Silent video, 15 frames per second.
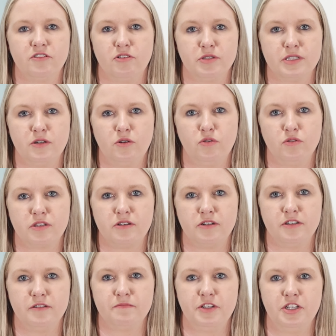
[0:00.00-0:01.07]
are
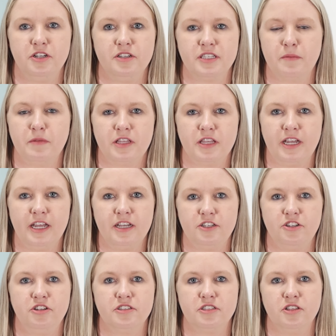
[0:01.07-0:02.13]
also, something that get
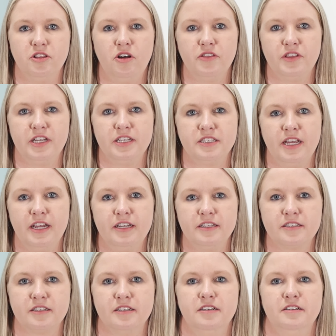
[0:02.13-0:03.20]
used a lot these
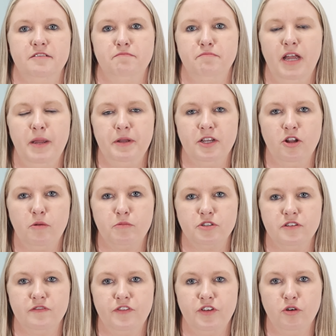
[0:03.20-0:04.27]
days, maybe an
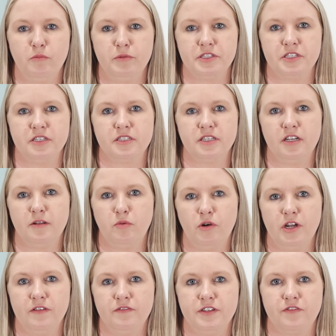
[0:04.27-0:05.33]
option for your business and a
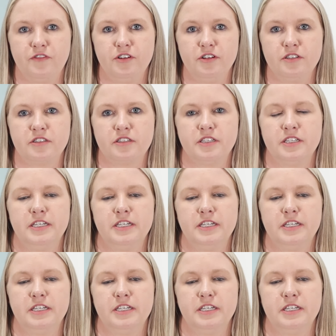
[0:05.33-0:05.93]
point of difference.